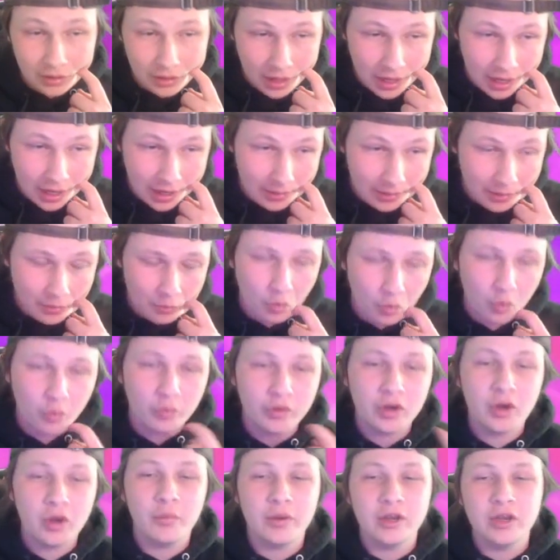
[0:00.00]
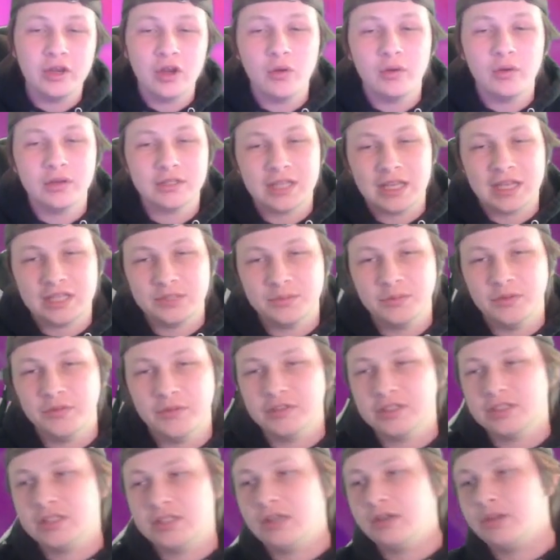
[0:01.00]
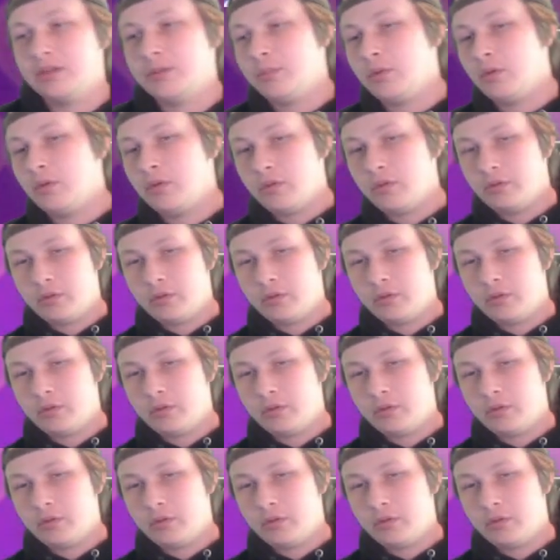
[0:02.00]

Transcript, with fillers: Uh, well, no, we know his last move is Thunderbolt.